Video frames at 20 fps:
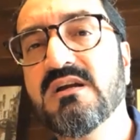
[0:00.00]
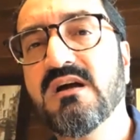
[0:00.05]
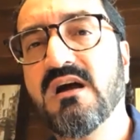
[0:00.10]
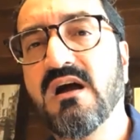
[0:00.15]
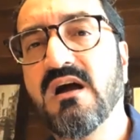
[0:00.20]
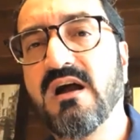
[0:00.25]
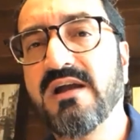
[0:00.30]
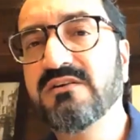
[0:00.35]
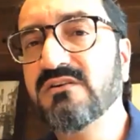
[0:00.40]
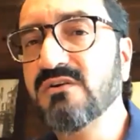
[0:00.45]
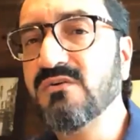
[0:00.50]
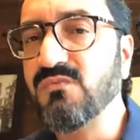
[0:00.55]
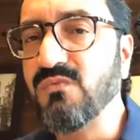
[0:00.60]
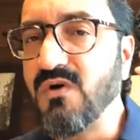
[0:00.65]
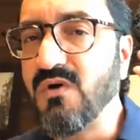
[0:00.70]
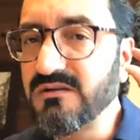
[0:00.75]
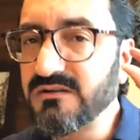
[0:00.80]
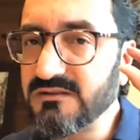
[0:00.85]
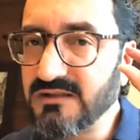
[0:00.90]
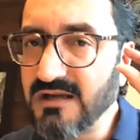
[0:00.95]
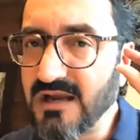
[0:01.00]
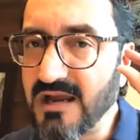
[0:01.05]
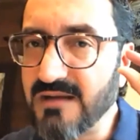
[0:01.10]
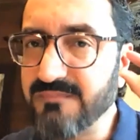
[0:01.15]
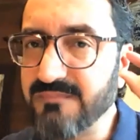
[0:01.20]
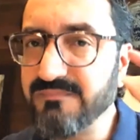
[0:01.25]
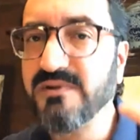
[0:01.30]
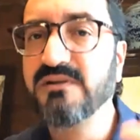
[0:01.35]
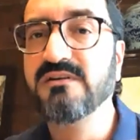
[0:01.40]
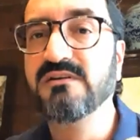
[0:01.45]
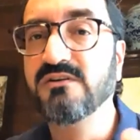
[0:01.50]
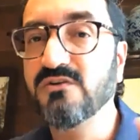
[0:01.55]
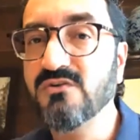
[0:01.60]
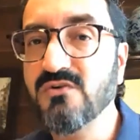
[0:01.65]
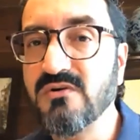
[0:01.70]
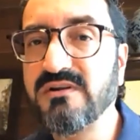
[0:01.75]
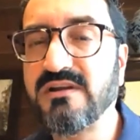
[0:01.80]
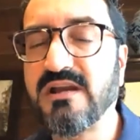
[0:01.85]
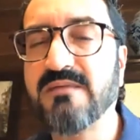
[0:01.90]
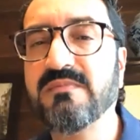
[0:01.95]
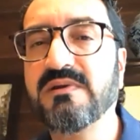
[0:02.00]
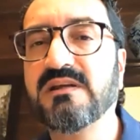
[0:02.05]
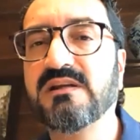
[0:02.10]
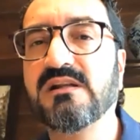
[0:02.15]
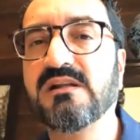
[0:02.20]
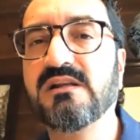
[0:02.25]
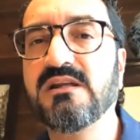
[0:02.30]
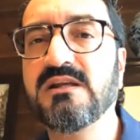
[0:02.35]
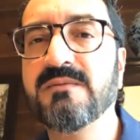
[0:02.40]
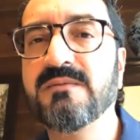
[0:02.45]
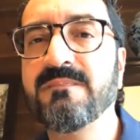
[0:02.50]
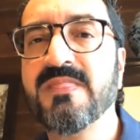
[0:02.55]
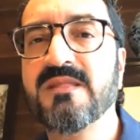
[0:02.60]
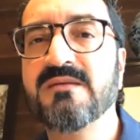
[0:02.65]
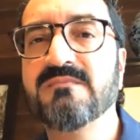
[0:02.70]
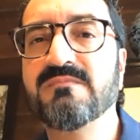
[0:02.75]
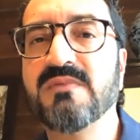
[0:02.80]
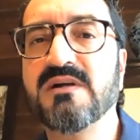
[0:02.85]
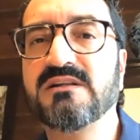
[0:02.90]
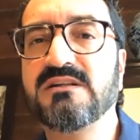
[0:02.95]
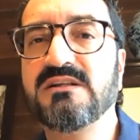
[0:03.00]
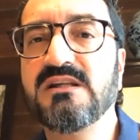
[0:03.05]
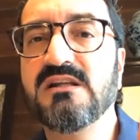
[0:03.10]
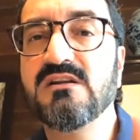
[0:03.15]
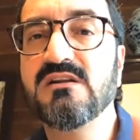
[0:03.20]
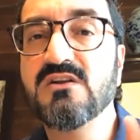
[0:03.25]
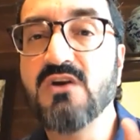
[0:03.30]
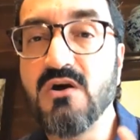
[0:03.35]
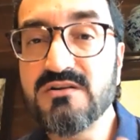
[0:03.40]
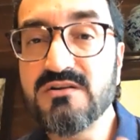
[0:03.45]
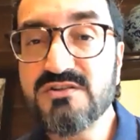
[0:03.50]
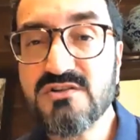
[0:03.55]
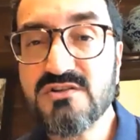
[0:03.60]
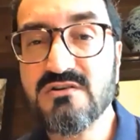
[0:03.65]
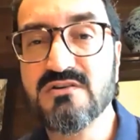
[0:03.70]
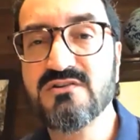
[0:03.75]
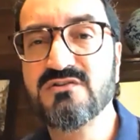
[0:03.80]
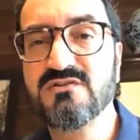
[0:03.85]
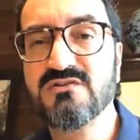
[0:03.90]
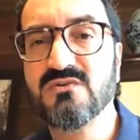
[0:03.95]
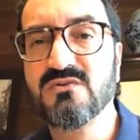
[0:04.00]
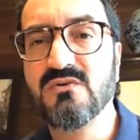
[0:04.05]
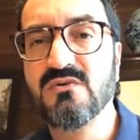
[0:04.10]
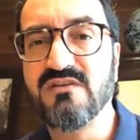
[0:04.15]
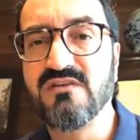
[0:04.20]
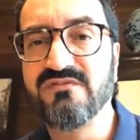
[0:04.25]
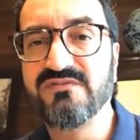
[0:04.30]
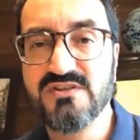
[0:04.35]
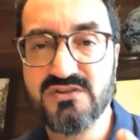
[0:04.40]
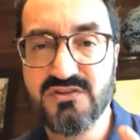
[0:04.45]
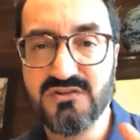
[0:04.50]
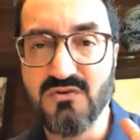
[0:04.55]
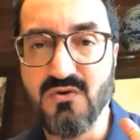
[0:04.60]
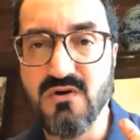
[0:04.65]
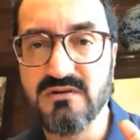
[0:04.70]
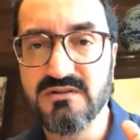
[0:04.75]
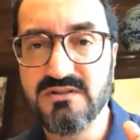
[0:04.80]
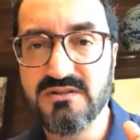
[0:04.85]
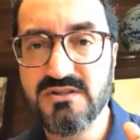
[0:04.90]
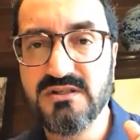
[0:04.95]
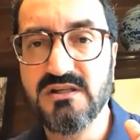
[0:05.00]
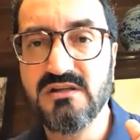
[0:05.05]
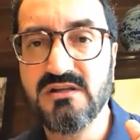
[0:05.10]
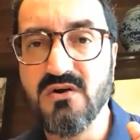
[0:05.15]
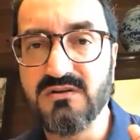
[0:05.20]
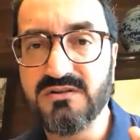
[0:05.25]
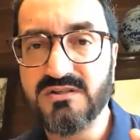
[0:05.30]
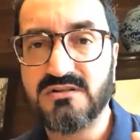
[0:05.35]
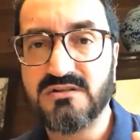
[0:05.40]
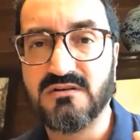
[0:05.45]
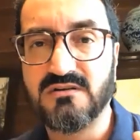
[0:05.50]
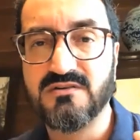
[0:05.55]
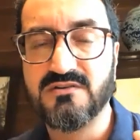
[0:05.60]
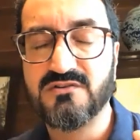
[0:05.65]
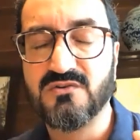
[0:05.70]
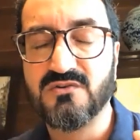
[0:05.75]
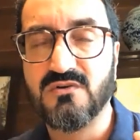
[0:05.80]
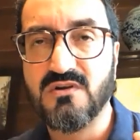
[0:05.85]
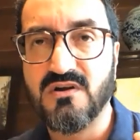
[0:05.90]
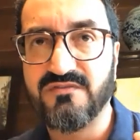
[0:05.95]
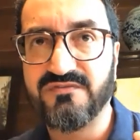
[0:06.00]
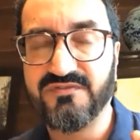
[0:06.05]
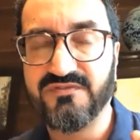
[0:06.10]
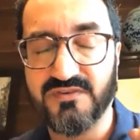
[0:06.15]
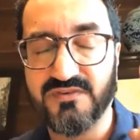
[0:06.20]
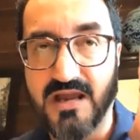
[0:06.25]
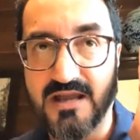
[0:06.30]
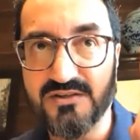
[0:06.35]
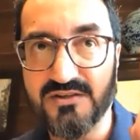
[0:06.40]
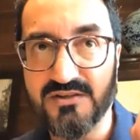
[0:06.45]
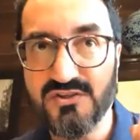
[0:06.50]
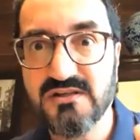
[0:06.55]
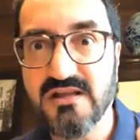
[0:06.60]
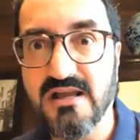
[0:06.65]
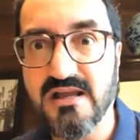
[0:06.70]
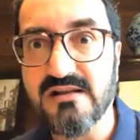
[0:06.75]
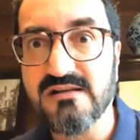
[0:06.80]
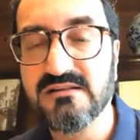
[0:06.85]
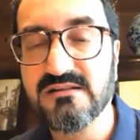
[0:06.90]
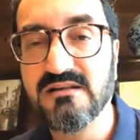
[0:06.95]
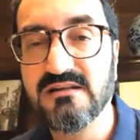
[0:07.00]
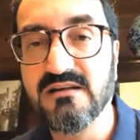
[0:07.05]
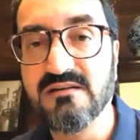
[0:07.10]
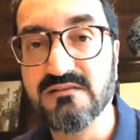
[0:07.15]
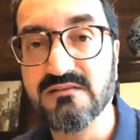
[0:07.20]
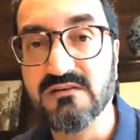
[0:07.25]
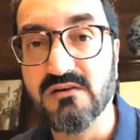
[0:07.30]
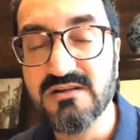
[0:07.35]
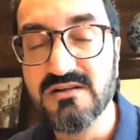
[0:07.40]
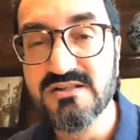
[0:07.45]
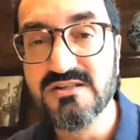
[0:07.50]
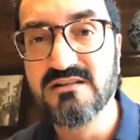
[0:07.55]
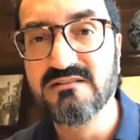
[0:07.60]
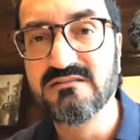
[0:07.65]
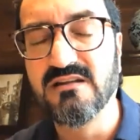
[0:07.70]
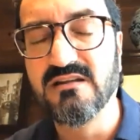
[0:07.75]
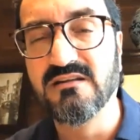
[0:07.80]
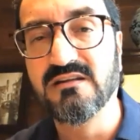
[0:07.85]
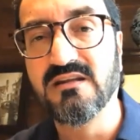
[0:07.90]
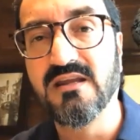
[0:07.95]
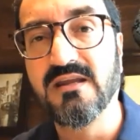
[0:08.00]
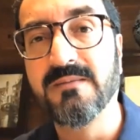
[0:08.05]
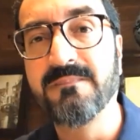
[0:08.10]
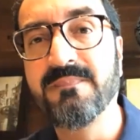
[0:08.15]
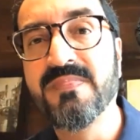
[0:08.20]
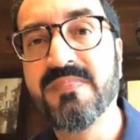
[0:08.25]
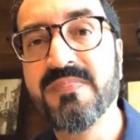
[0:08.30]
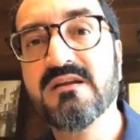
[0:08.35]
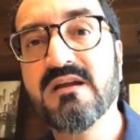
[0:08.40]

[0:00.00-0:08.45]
I don't know what happened neurochemically, but he lost control of his thoughts. He lost control of rationality and realistic thinking.